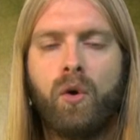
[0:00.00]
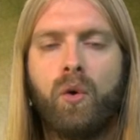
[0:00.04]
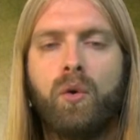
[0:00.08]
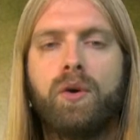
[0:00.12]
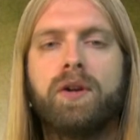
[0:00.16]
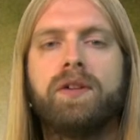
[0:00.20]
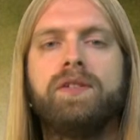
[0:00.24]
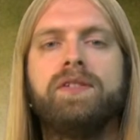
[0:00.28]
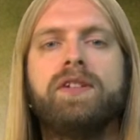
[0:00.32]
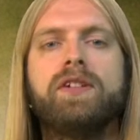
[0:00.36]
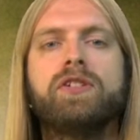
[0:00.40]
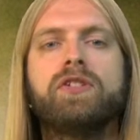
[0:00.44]

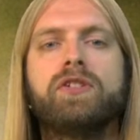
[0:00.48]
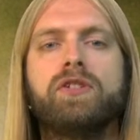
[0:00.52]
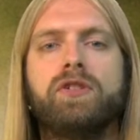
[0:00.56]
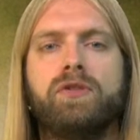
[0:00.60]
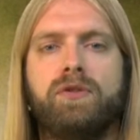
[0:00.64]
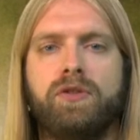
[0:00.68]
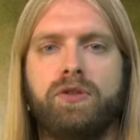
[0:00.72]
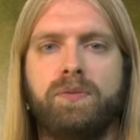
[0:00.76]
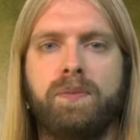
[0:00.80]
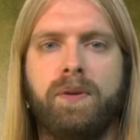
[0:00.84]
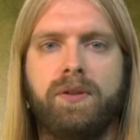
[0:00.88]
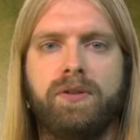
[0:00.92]
or
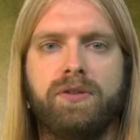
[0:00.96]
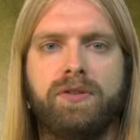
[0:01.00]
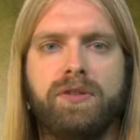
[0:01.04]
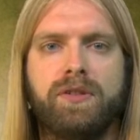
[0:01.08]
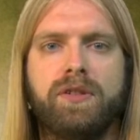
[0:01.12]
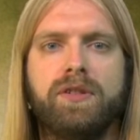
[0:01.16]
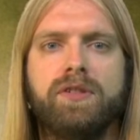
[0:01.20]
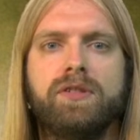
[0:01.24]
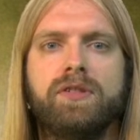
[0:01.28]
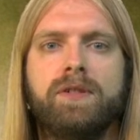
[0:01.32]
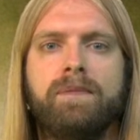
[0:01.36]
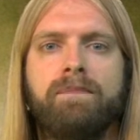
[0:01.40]
conditioned
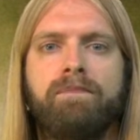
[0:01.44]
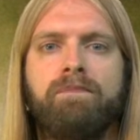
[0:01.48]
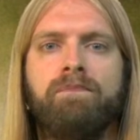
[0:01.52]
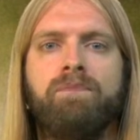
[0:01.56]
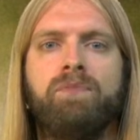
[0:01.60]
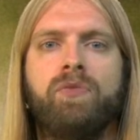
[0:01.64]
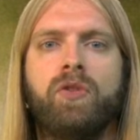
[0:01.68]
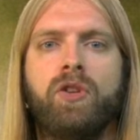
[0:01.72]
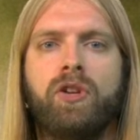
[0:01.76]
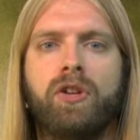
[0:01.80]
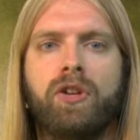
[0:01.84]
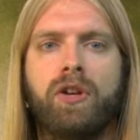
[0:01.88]
responses
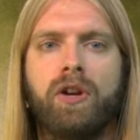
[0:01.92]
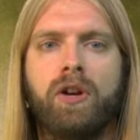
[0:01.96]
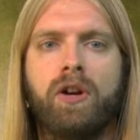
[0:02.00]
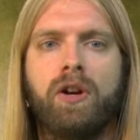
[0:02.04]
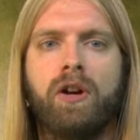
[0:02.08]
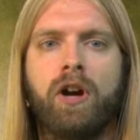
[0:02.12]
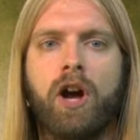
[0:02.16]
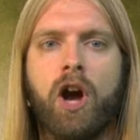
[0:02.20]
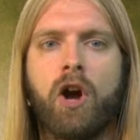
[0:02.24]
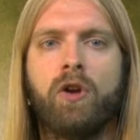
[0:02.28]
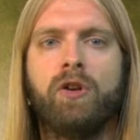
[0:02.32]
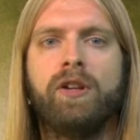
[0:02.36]
that
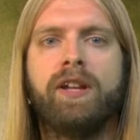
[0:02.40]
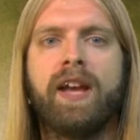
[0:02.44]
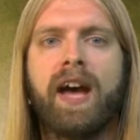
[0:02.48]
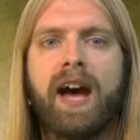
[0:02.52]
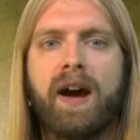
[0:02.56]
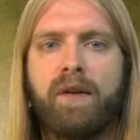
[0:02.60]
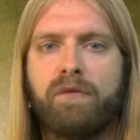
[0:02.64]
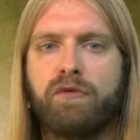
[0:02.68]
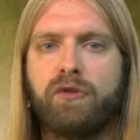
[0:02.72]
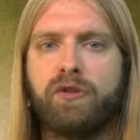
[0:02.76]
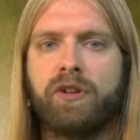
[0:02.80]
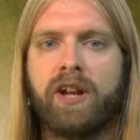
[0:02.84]
occur
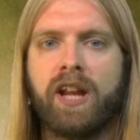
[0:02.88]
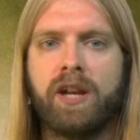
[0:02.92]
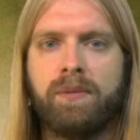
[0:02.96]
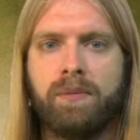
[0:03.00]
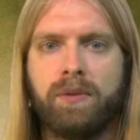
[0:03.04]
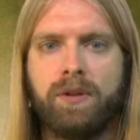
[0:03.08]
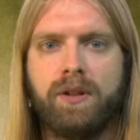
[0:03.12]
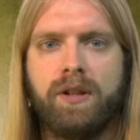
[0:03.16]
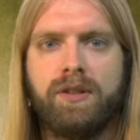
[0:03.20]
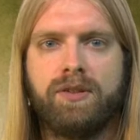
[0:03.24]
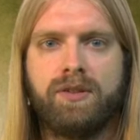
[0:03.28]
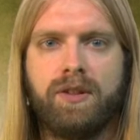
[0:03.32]
only after an
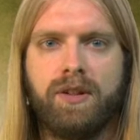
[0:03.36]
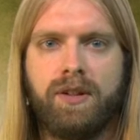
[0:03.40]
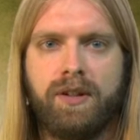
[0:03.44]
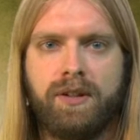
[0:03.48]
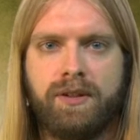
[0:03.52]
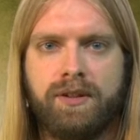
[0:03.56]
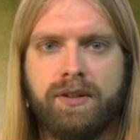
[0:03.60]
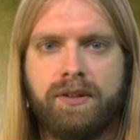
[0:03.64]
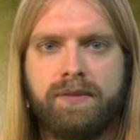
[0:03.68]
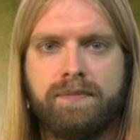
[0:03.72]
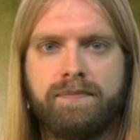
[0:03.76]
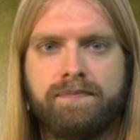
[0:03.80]
animal has
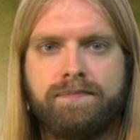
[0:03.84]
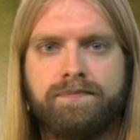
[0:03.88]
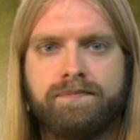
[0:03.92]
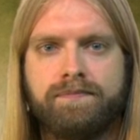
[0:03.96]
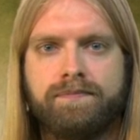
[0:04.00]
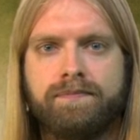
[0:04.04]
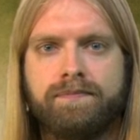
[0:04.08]
learned.